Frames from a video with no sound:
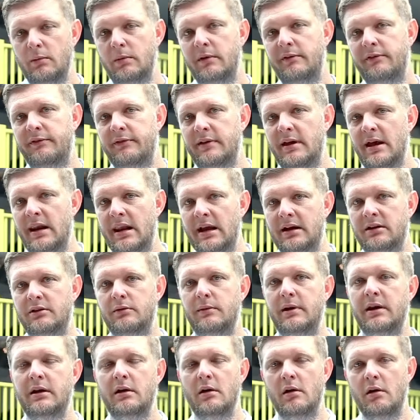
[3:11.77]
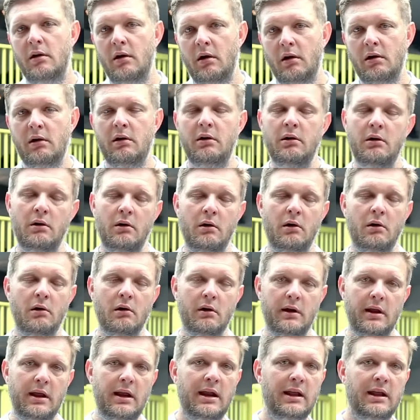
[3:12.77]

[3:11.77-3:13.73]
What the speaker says: with electric lock or